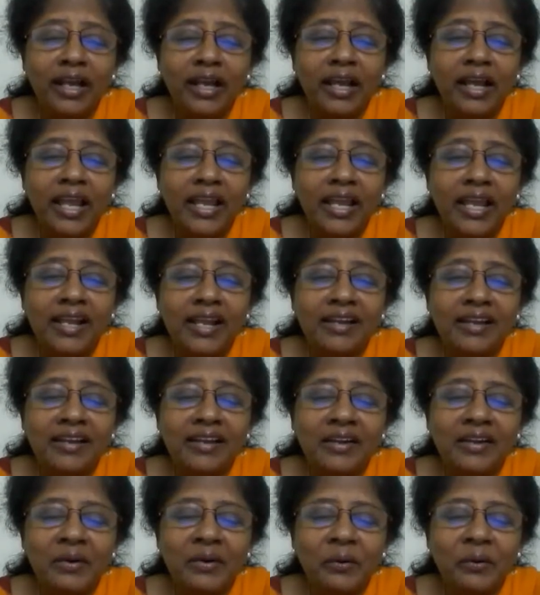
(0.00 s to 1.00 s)
Ink
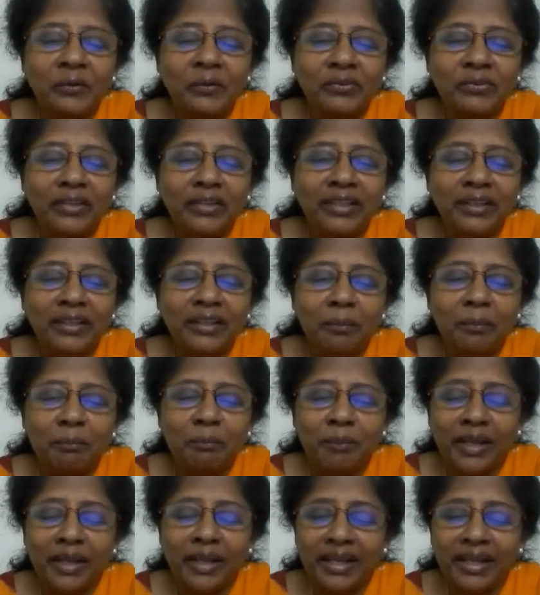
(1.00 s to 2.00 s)
goes in the
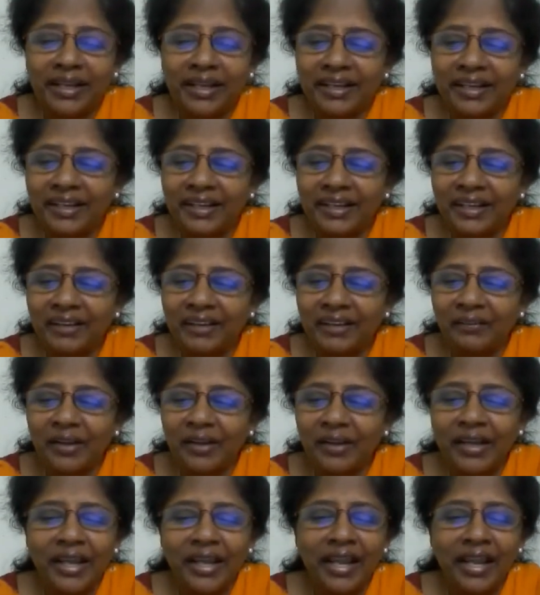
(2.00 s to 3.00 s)
pink.
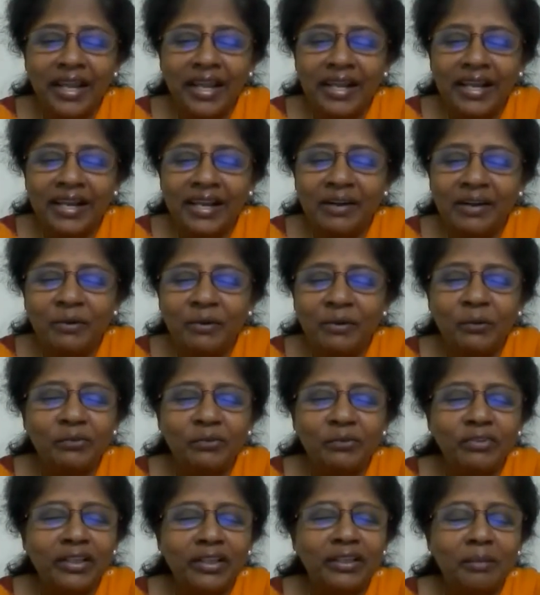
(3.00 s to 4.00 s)
Okay, ink goes
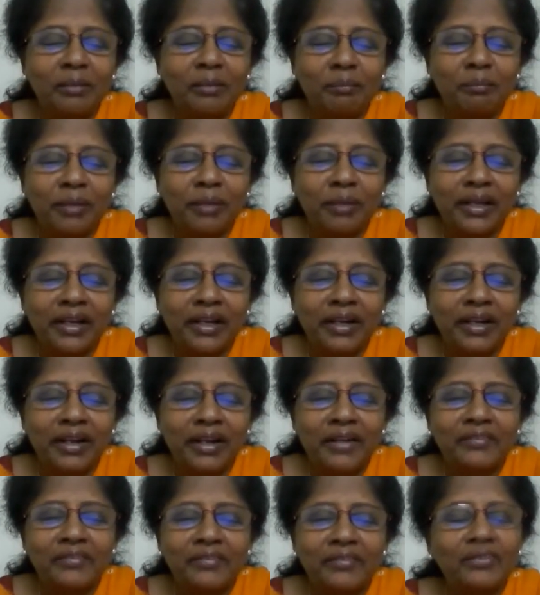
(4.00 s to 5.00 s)
in the pink.
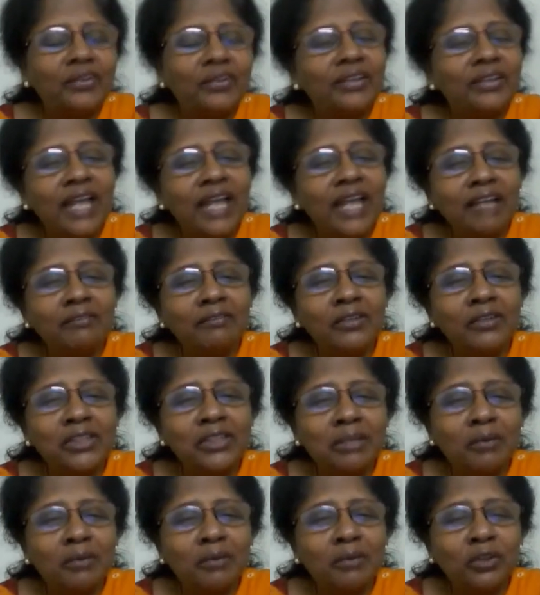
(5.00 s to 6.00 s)
So that was
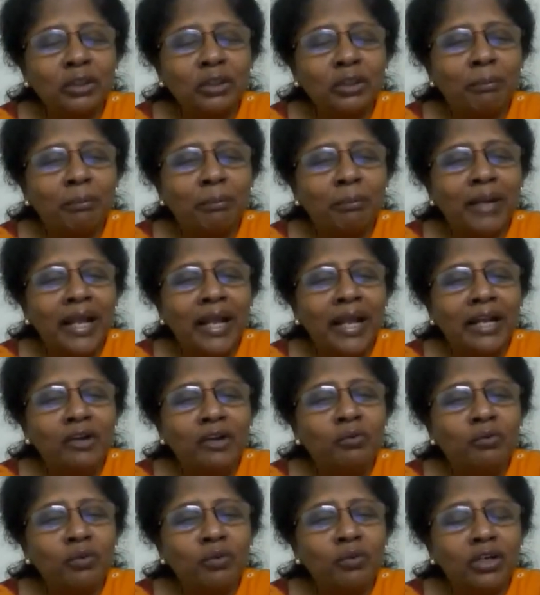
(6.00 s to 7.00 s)
about the
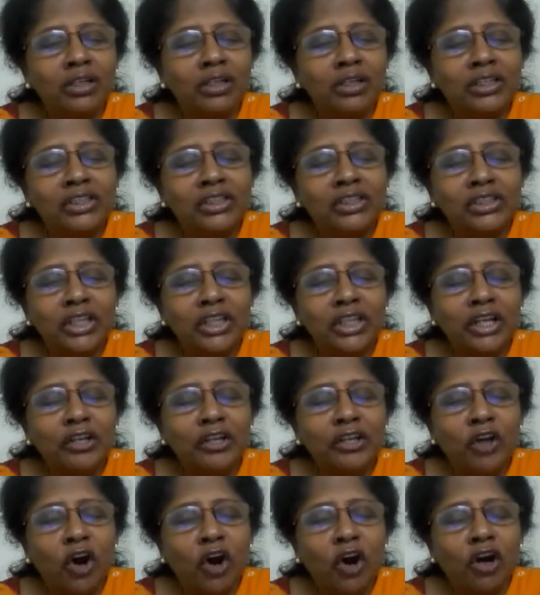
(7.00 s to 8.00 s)
blend words in
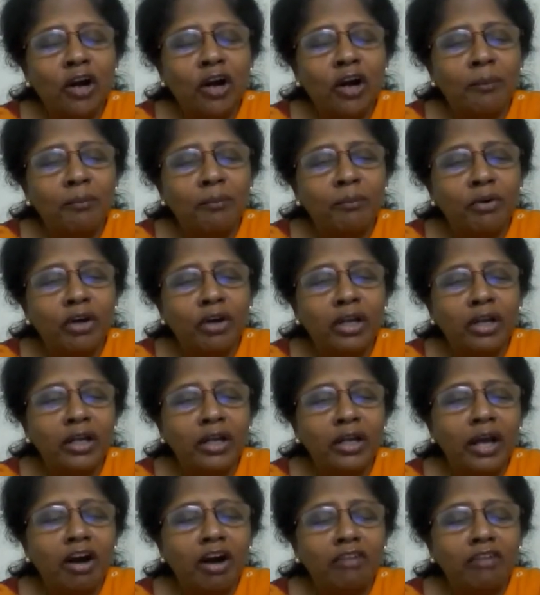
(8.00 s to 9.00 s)
your book
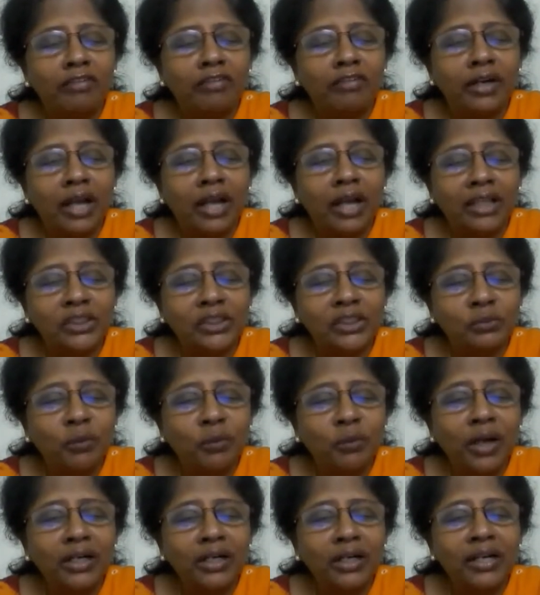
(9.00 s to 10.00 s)
of class
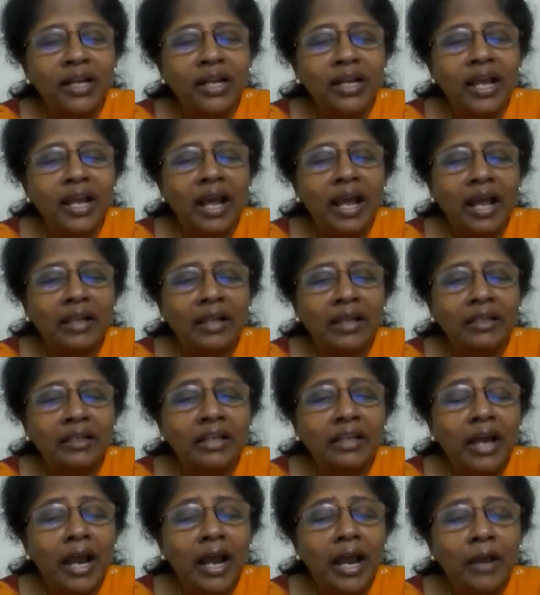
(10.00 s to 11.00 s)
1. And
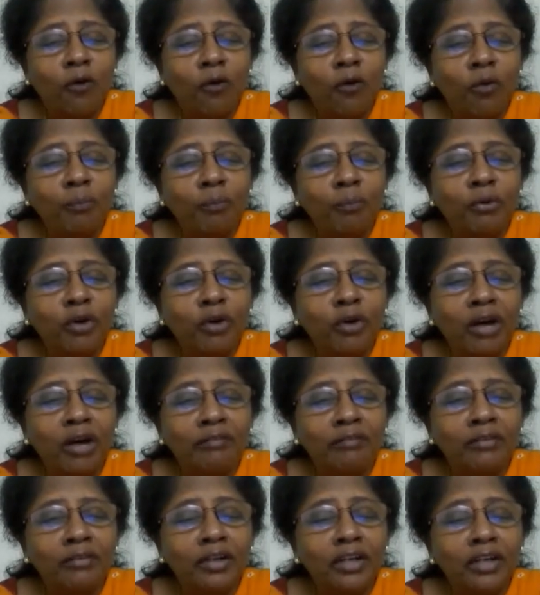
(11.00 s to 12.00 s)
I hope you have
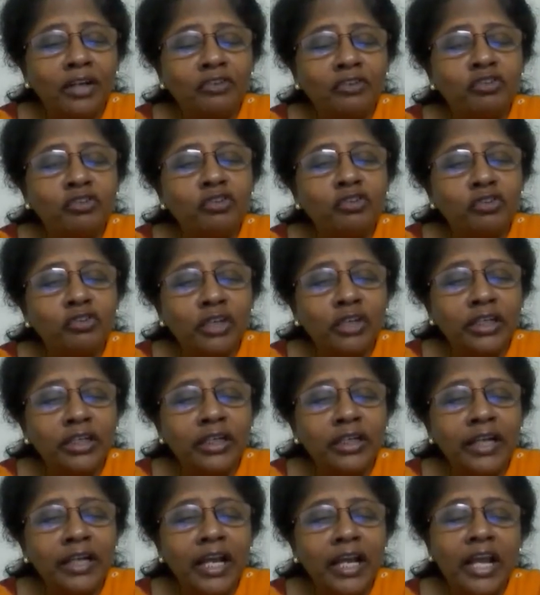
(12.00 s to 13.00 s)
learned to read
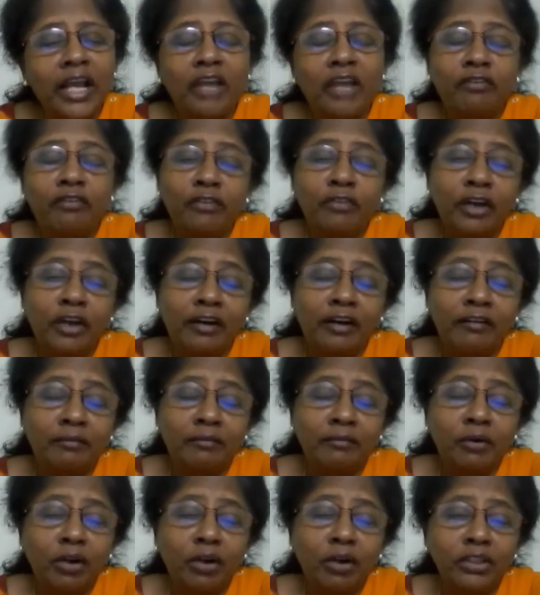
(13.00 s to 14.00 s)
it. If you have
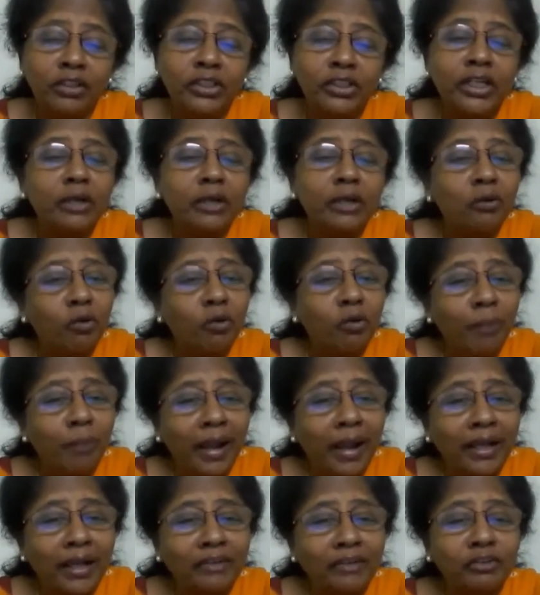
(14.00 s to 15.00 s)
not, go
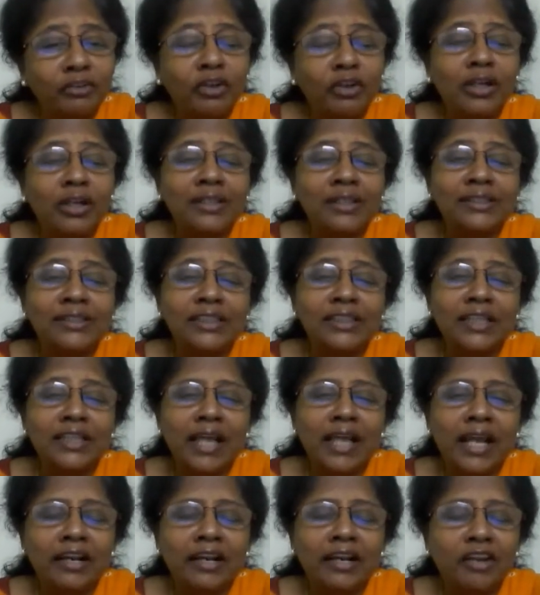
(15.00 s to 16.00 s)
back to your lesson
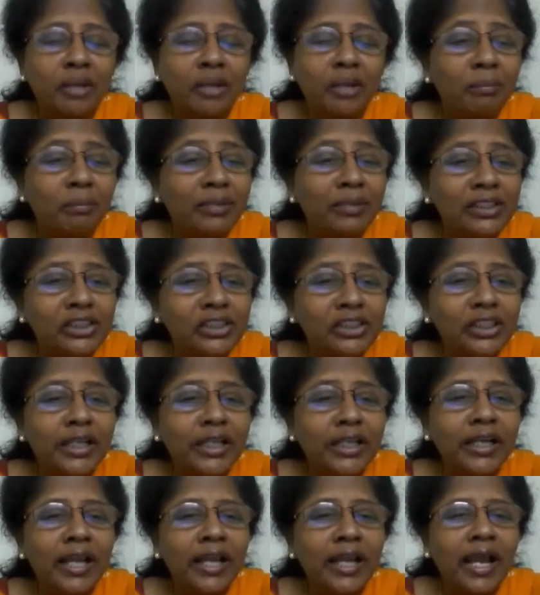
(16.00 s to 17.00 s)
and keep
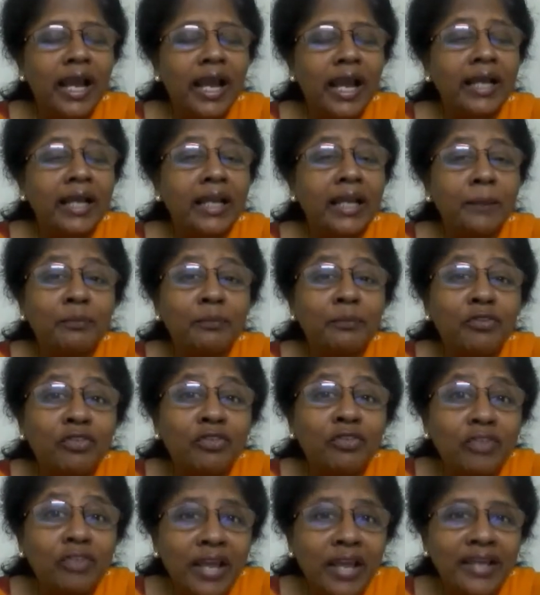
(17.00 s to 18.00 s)
listening and keep
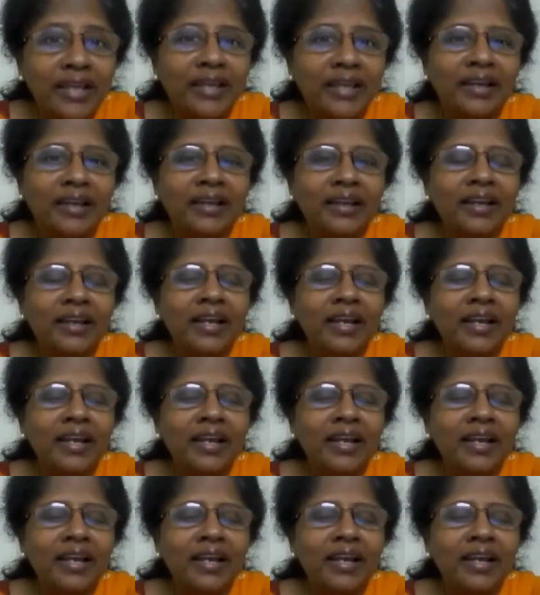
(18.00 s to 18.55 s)
saying.